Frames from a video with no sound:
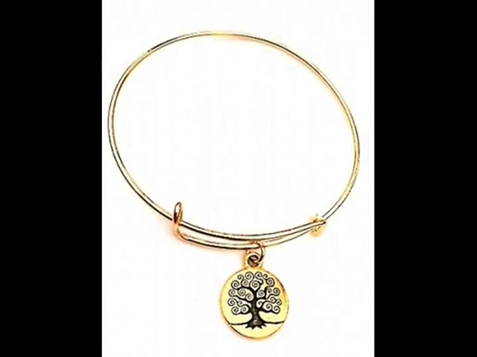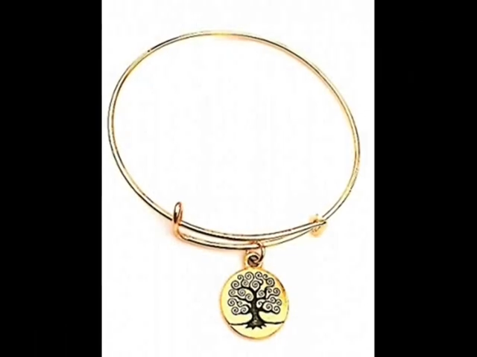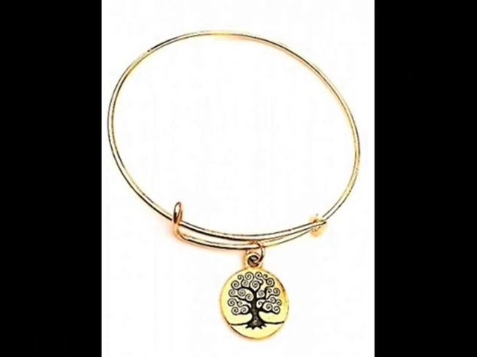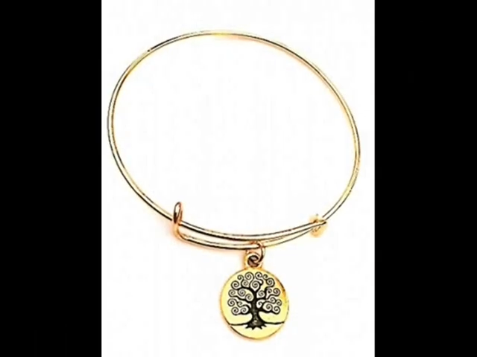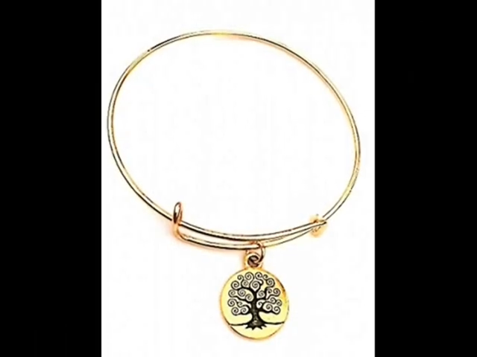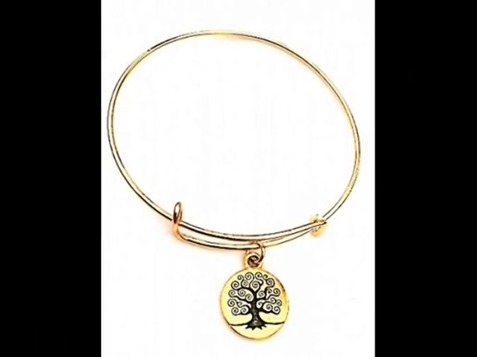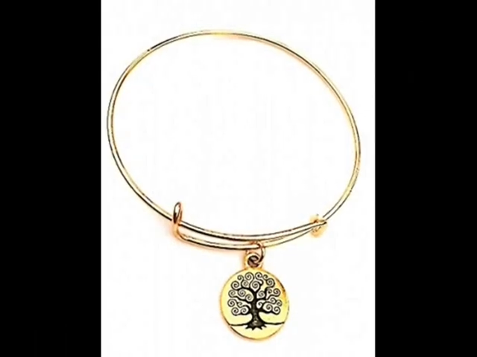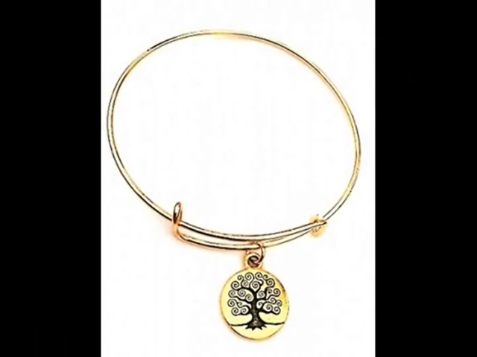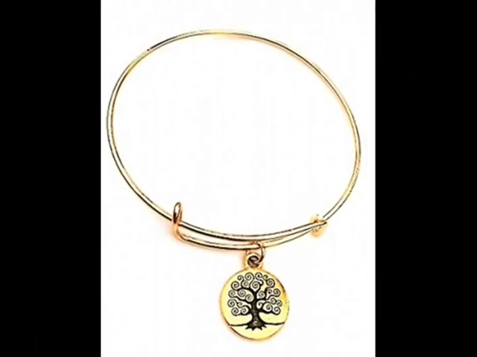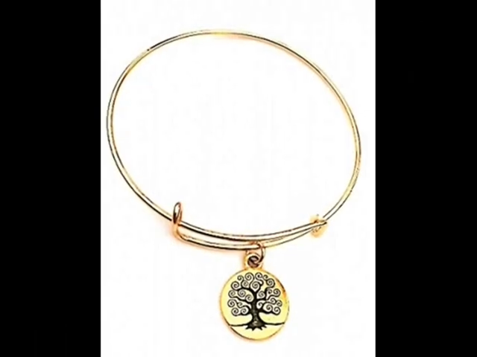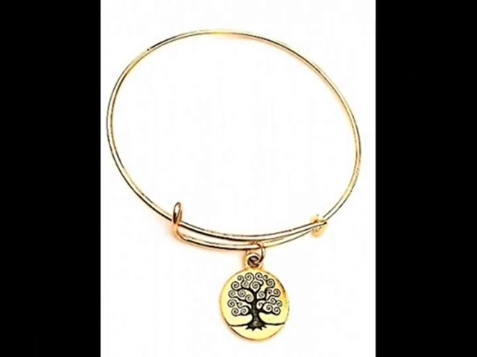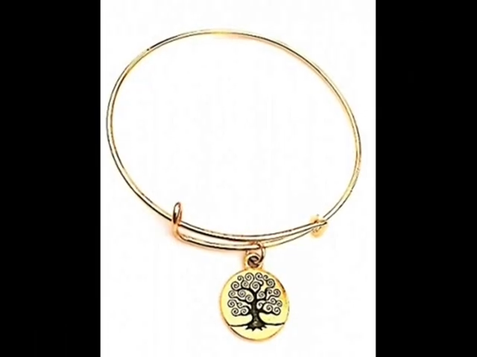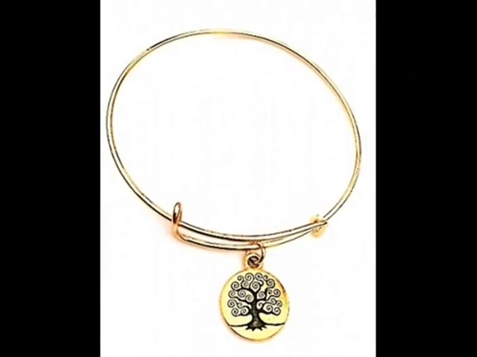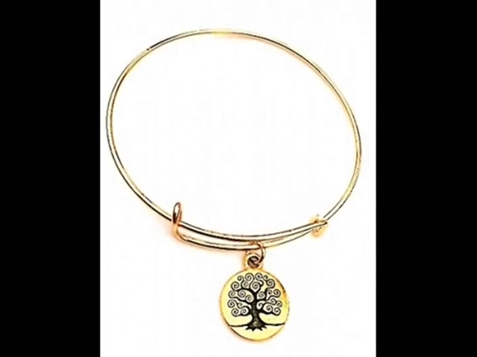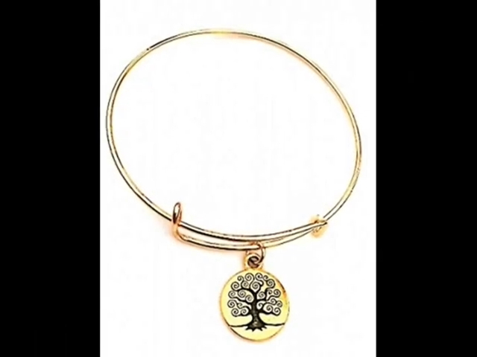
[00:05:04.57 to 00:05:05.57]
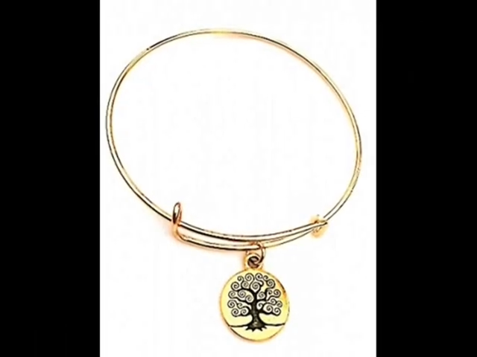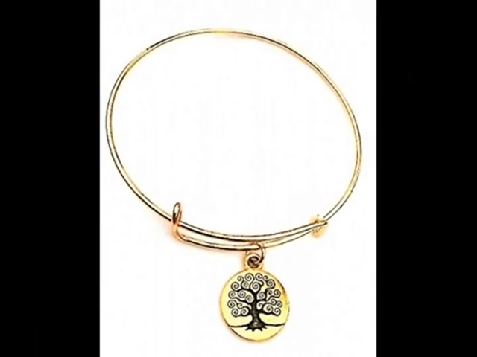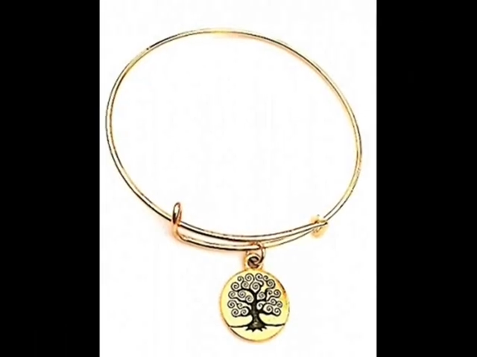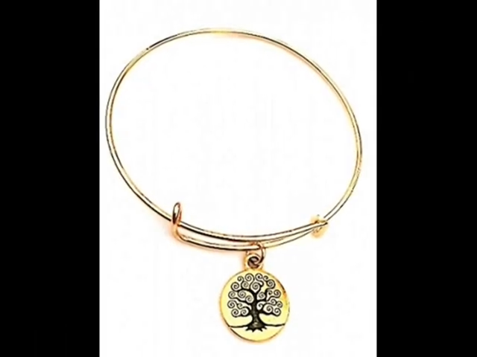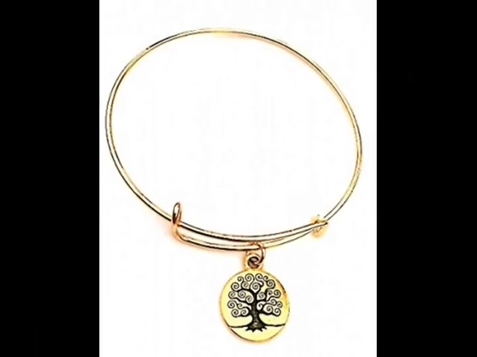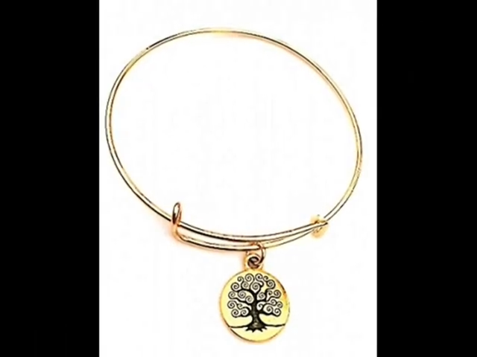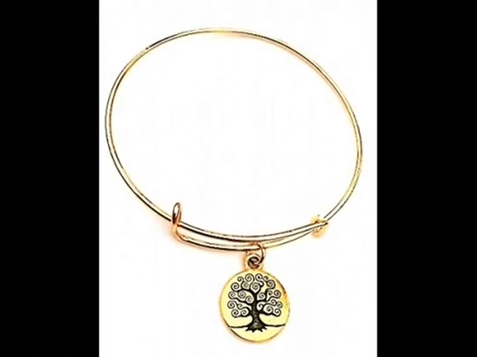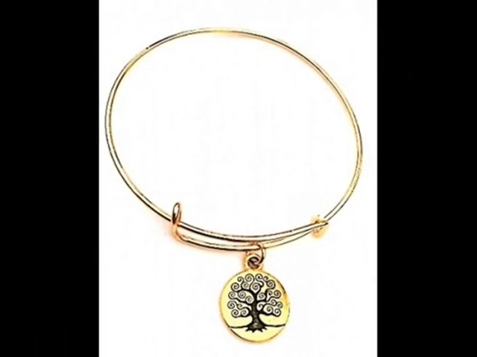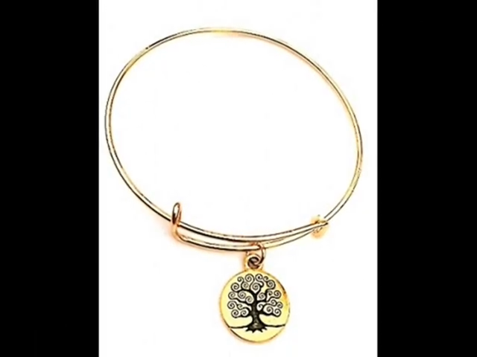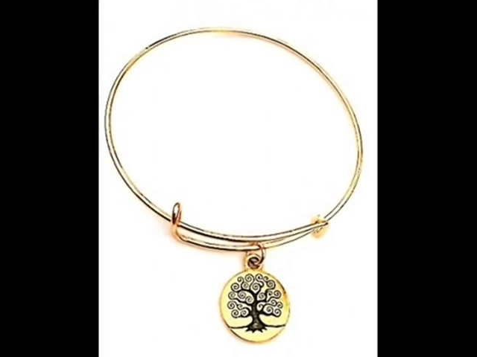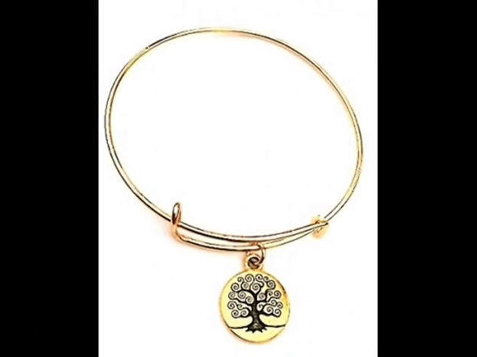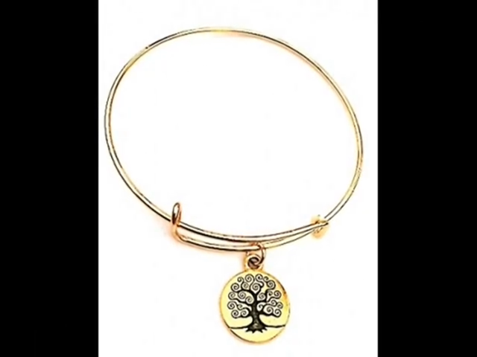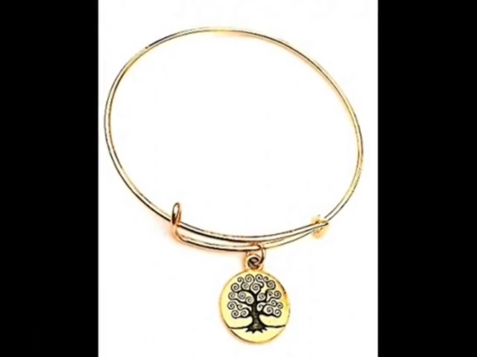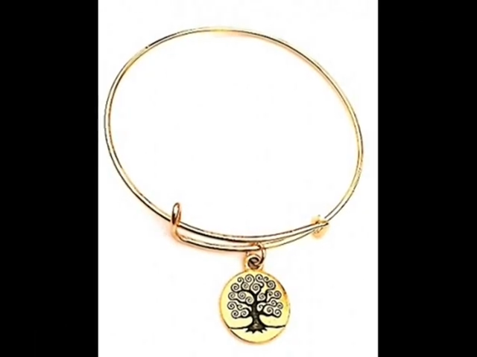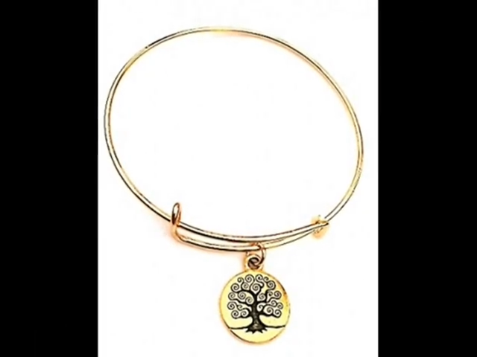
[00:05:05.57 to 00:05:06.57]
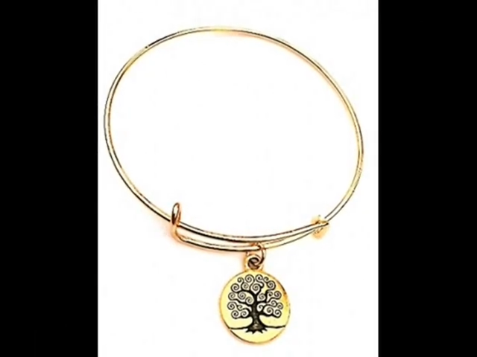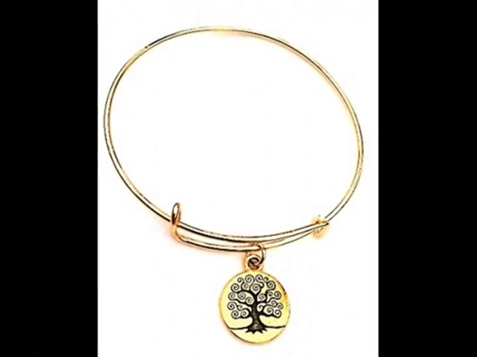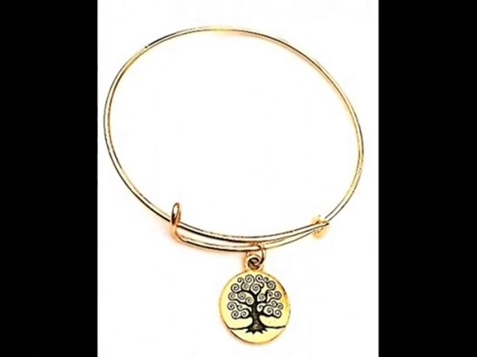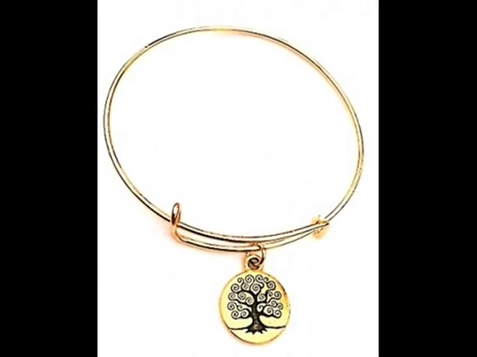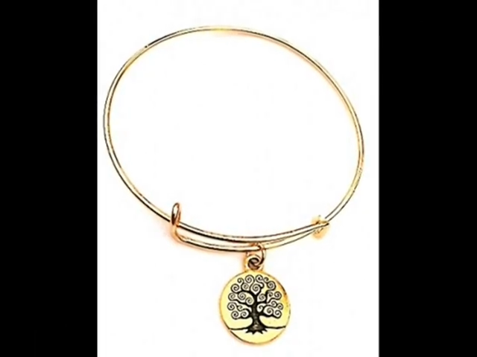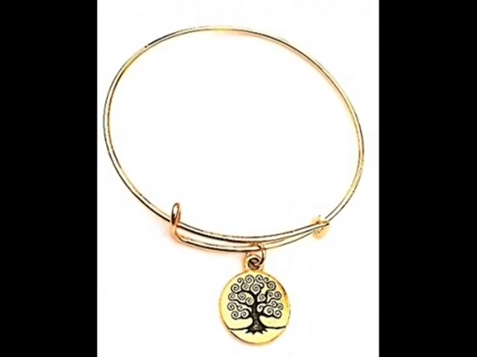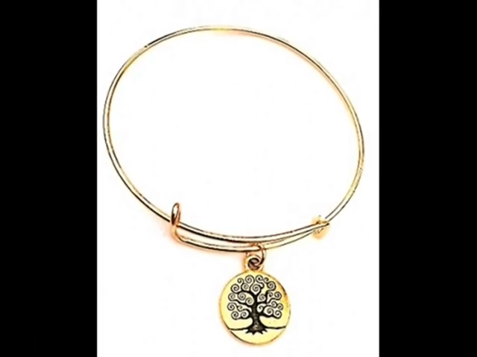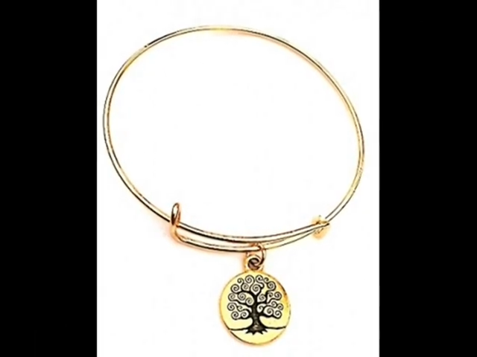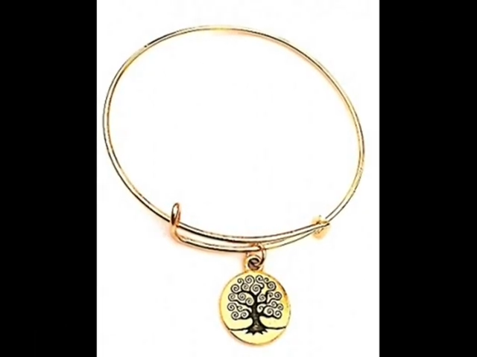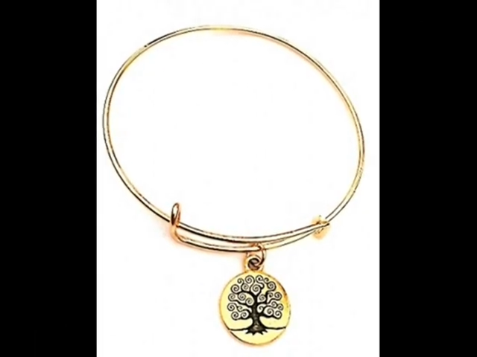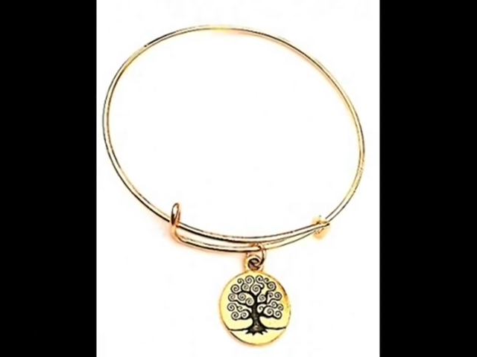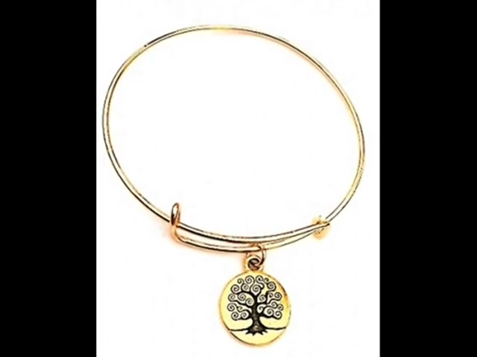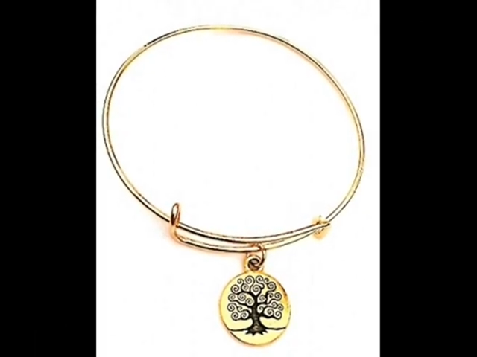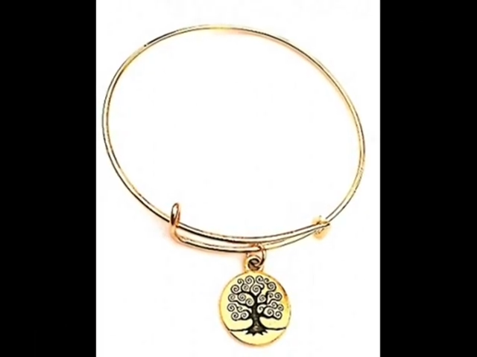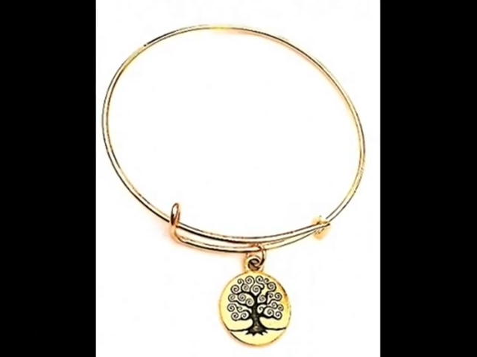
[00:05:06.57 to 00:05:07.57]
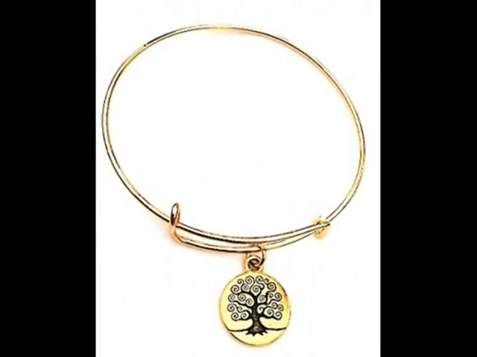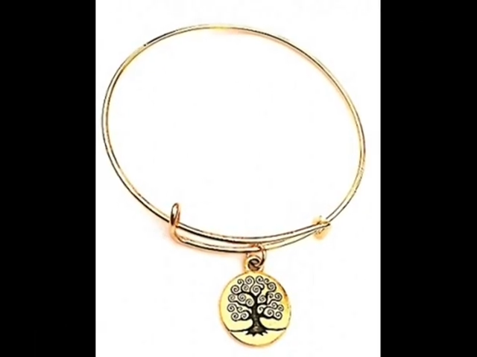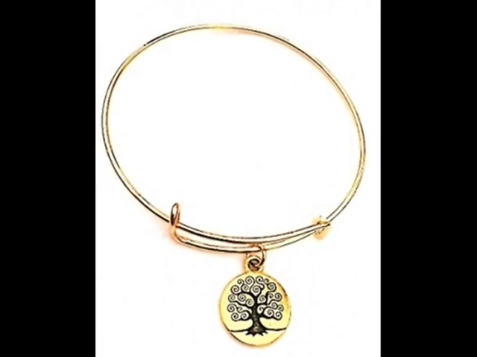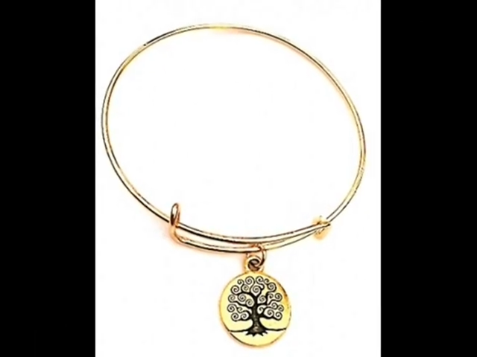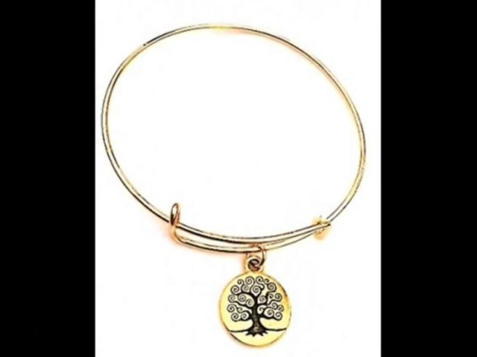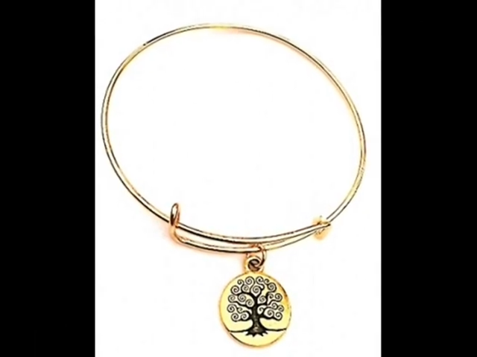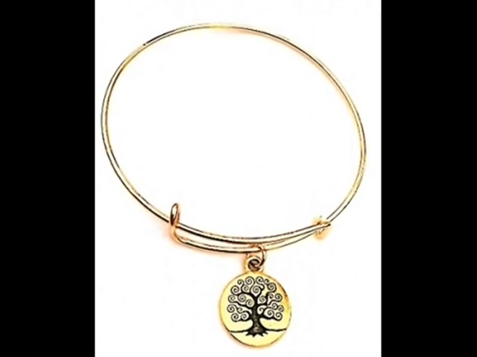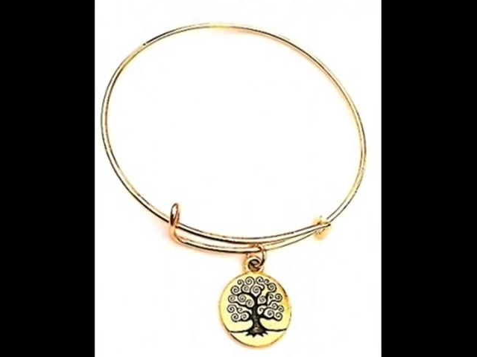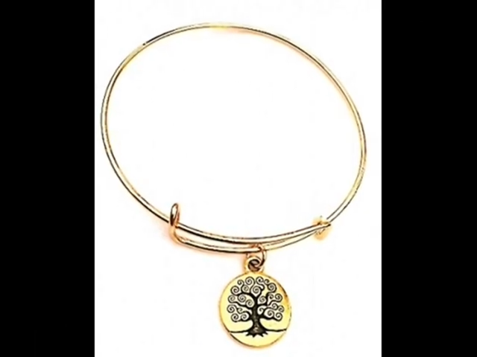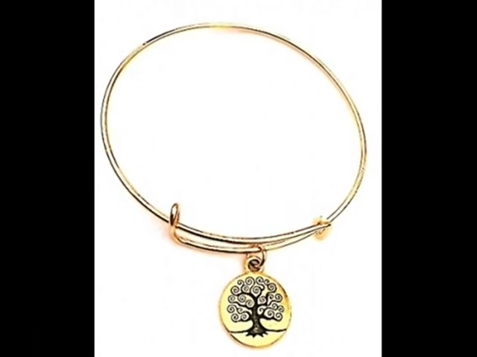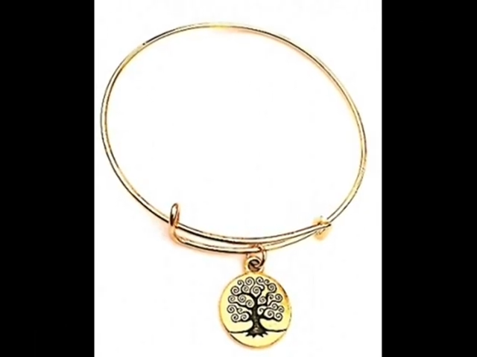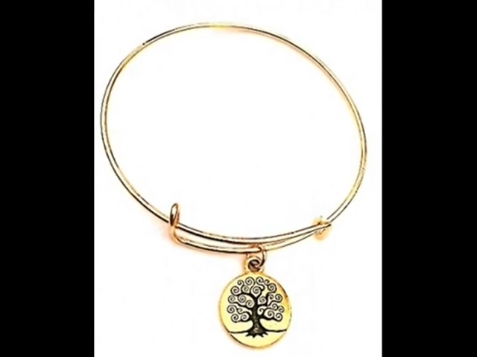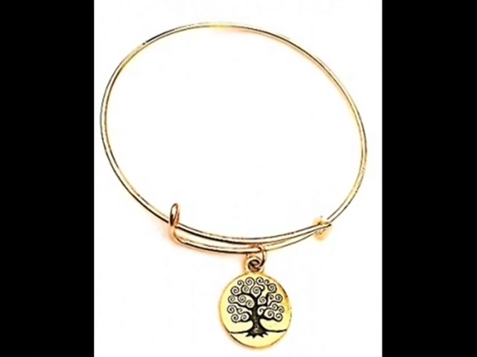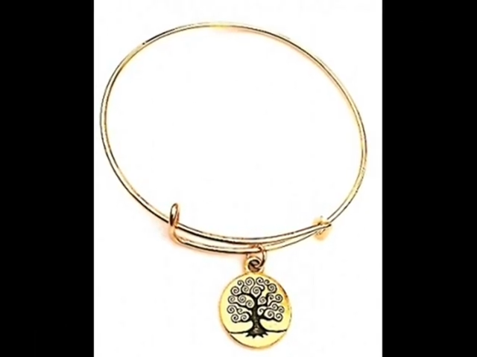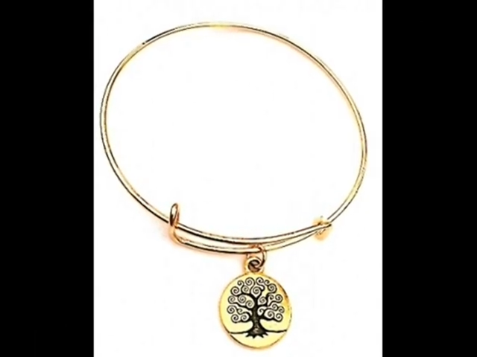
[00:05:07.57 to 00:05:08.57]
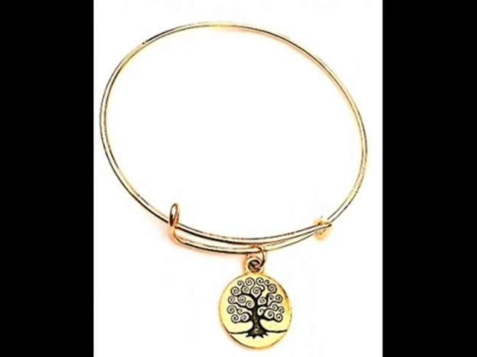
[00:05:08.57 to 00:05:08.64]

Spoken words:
(no speaker visible)